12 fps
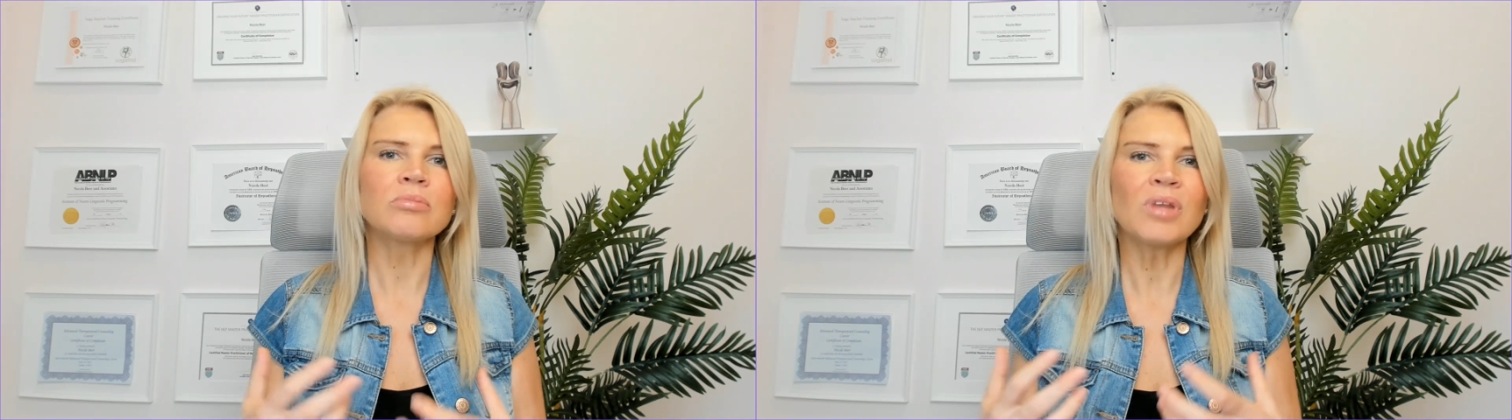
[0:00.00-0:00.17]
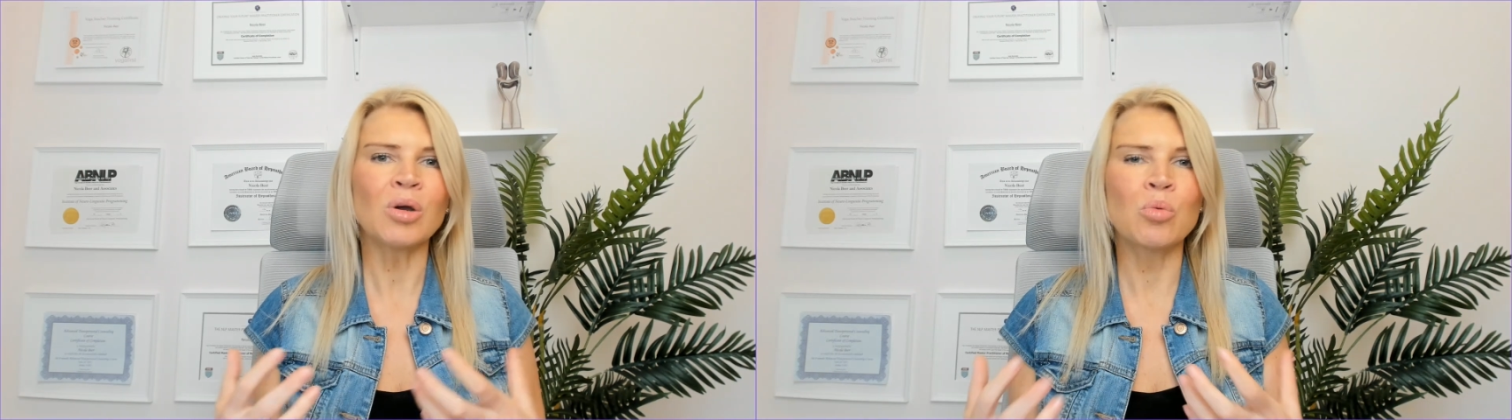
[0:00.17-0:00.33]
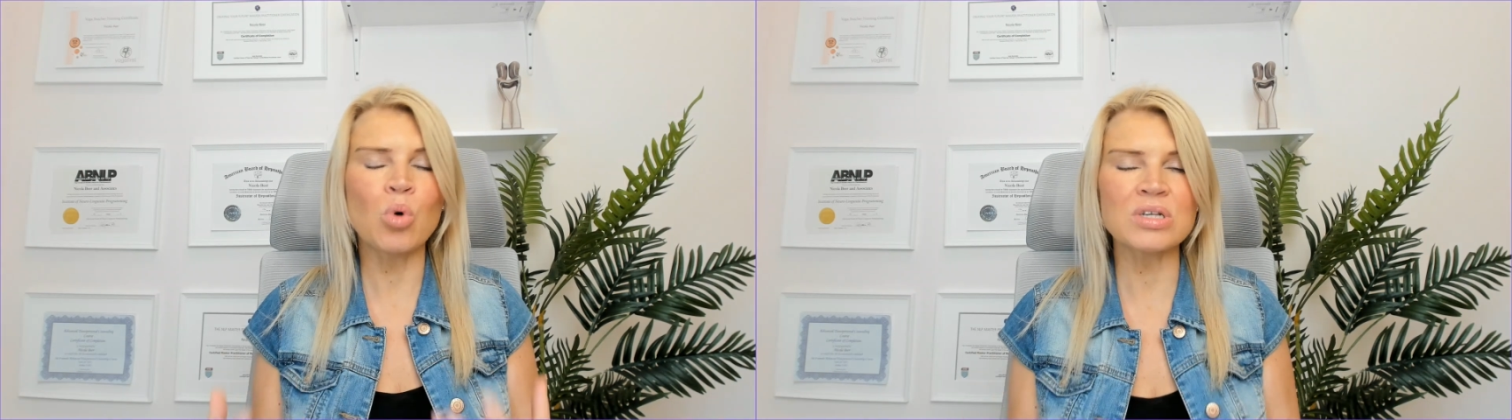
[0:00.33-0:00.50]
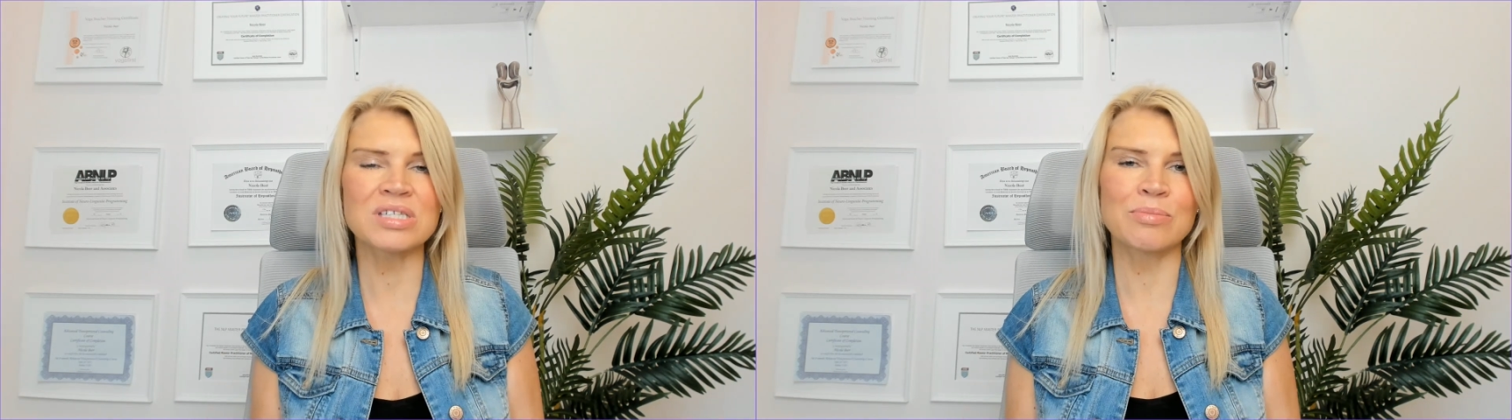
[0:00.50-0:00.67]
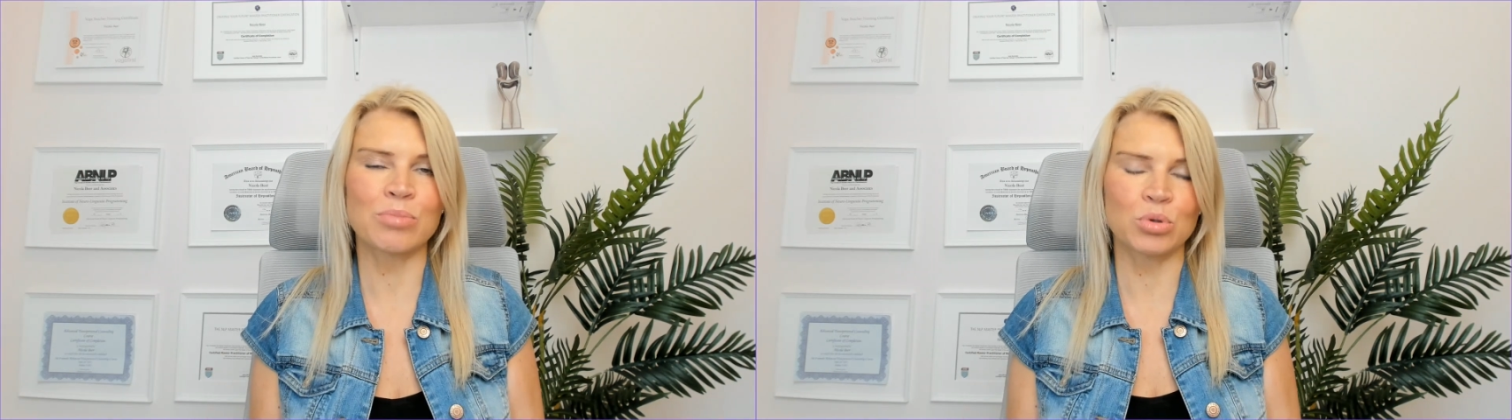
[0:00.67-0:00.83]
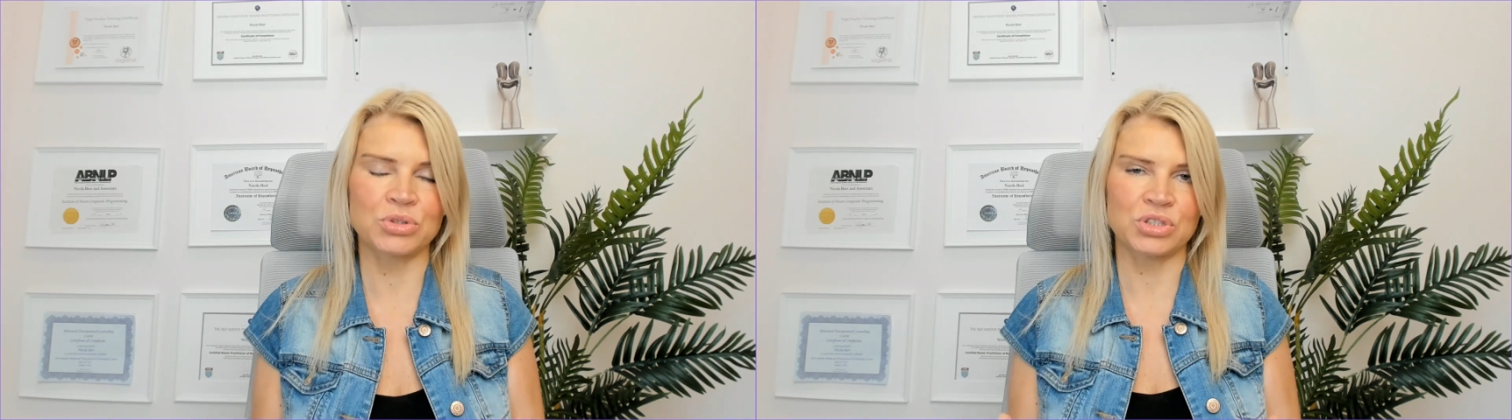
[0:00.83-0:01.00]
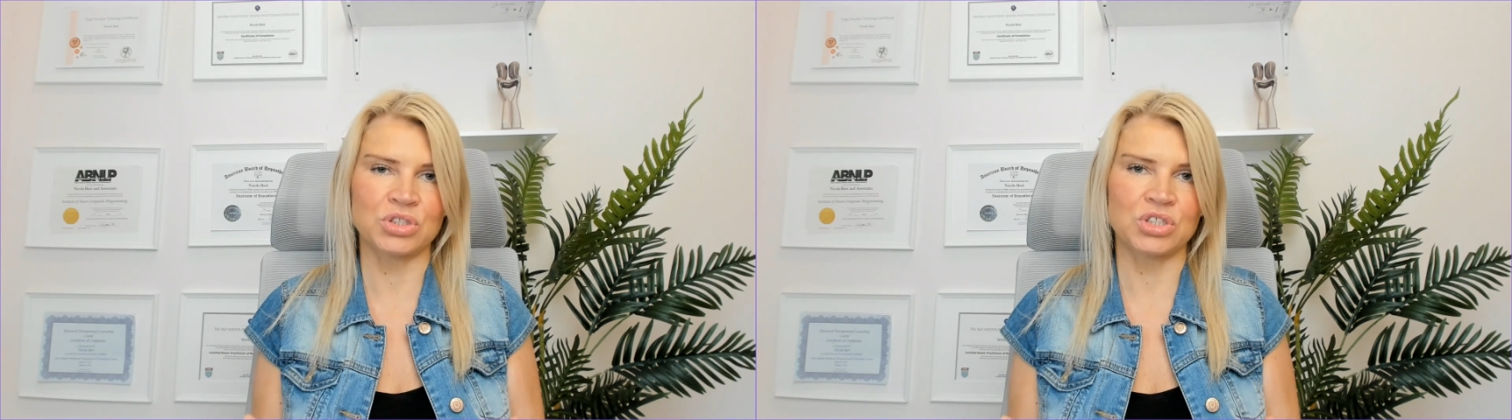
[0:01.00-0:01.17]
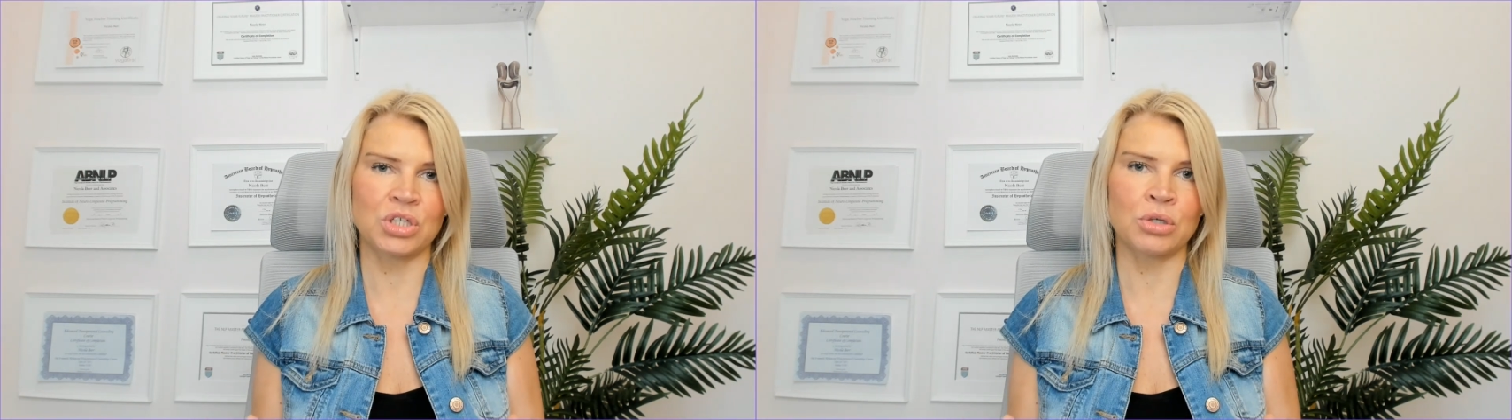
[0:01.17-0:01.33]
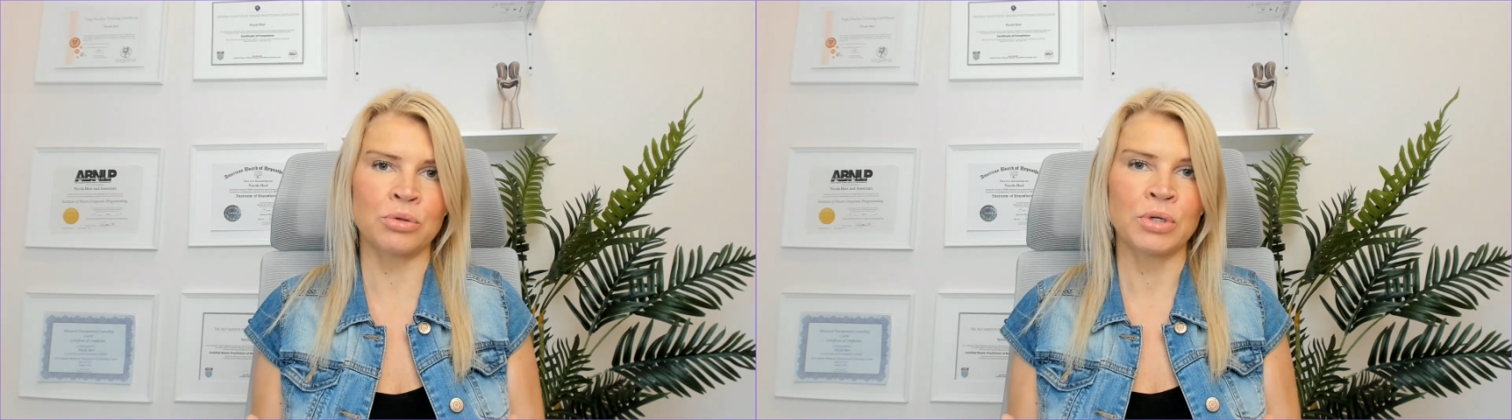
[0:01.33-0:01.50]
What's important to
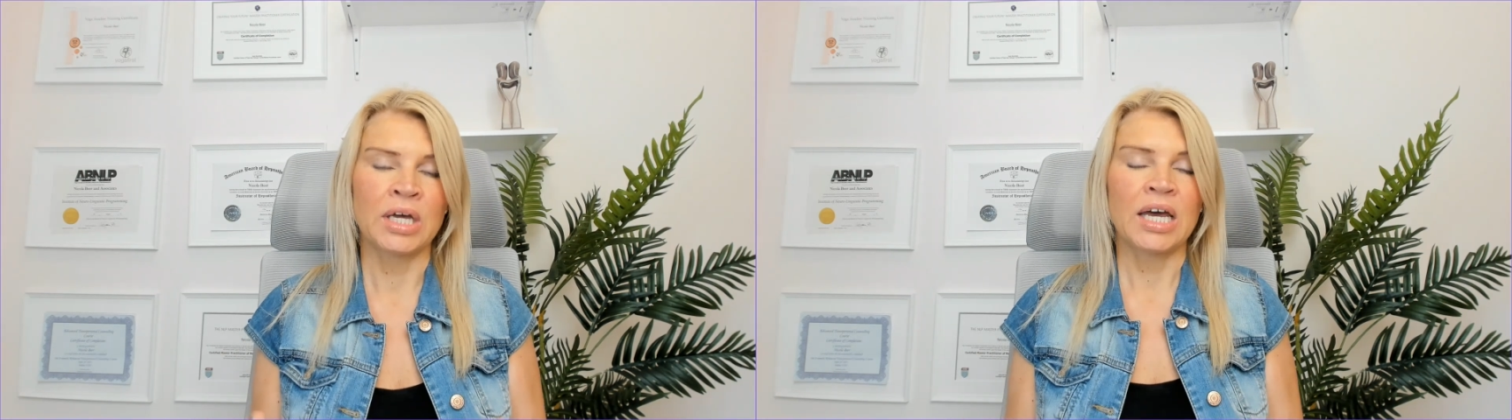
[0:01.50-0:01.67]
you?